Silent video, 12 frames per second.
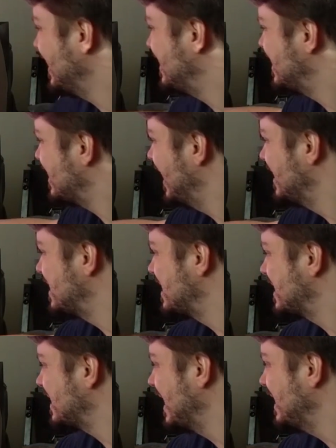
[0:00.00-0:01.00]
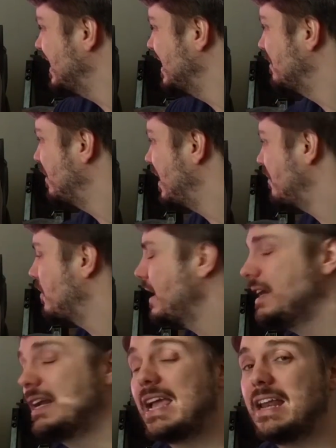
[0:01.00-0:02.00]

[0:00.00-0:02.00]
I guess it's slightly in the bottom right.